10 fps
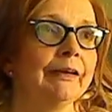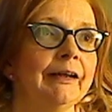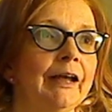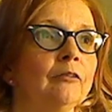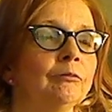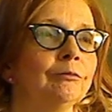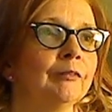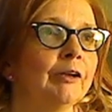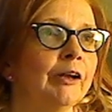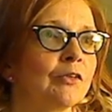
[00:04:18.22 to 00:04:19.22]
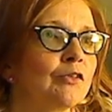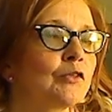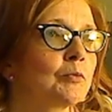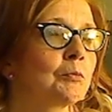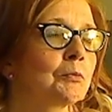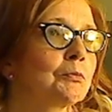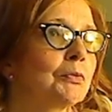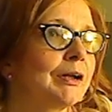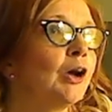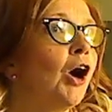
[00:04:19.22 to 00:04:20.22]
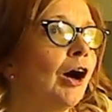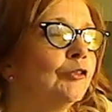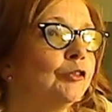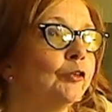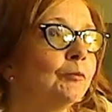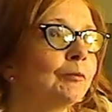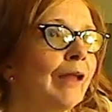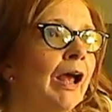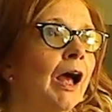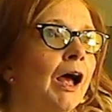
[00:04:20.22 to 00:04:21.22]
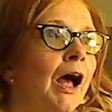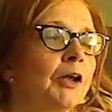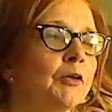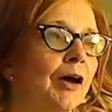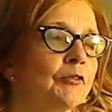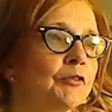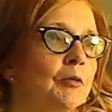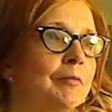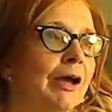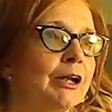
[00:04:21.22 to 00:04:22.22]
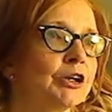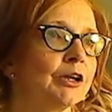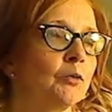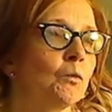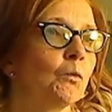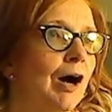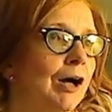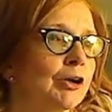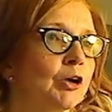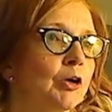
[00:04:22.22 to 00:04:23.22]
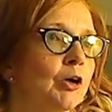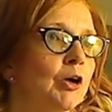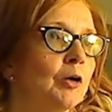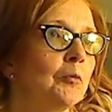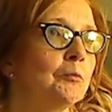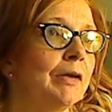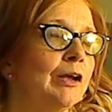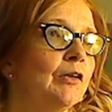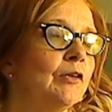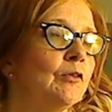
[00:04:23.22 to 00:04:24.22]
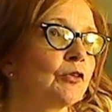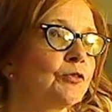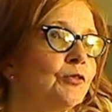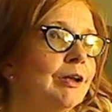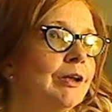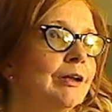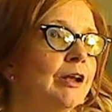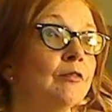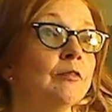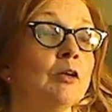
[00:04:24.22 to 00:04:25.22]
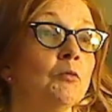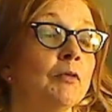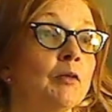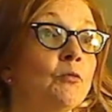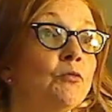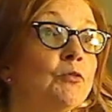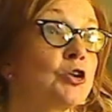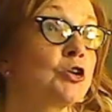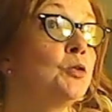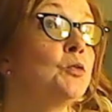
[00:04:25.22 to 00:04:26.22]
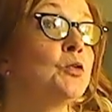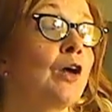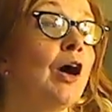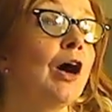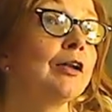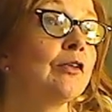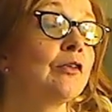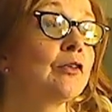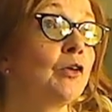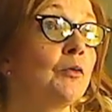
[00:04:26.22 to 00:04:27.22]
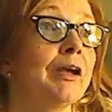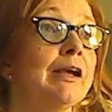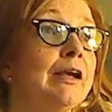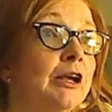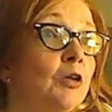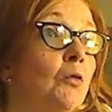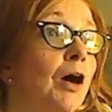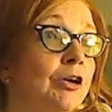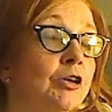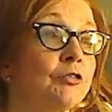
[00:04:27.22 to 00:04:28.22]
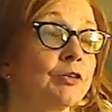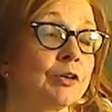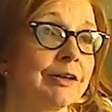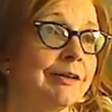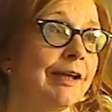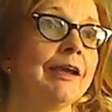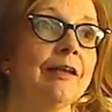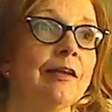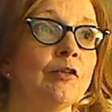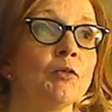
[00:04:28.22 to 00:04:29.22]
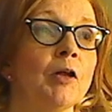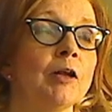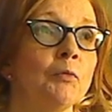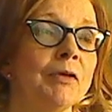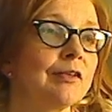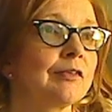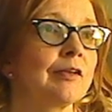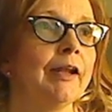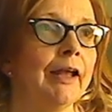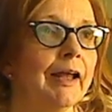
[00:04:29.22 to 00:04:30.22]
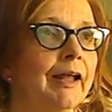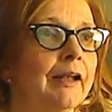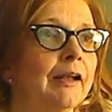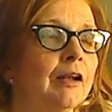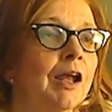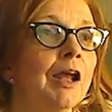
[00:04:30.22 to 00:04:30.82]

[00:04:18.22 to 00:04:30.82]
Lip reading: Yeah, it's pretty awful. You have to imagine water being your feet, even with shoes on, soaking in water for days and weeks on end.